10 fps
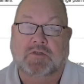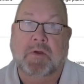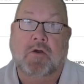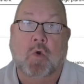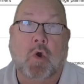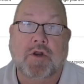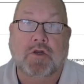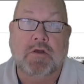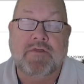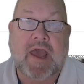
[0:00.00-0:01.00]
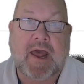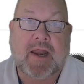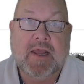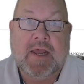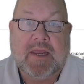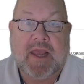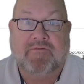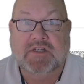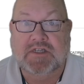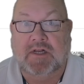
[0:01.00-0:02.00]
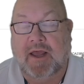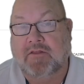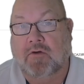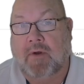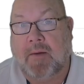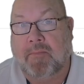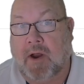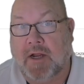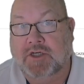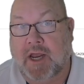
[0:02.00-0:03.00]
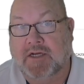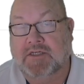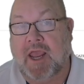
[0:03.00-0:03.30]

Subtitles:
But in order to do that, you have to select the right projects.